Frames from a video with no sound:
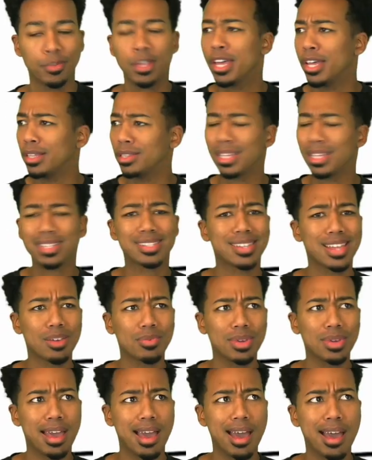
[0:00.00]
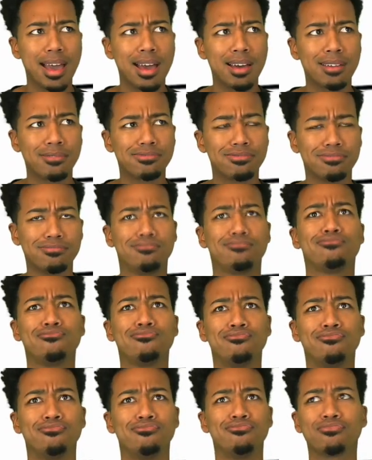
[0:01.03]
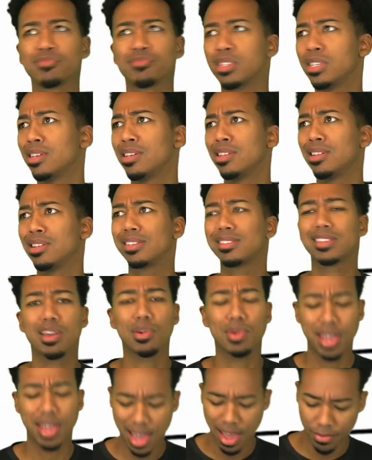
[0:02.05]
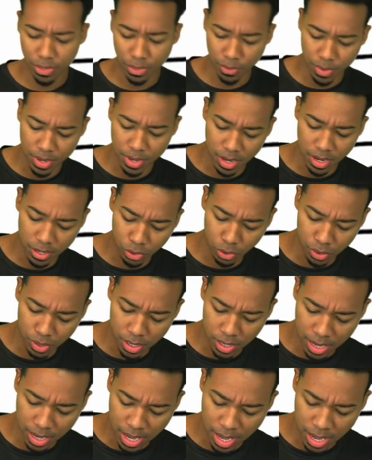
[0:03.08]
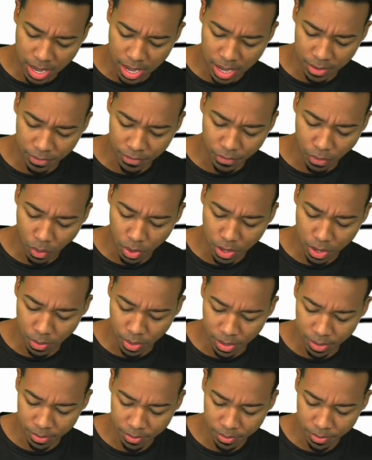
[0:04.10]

Let's say we have, let's say we have 343.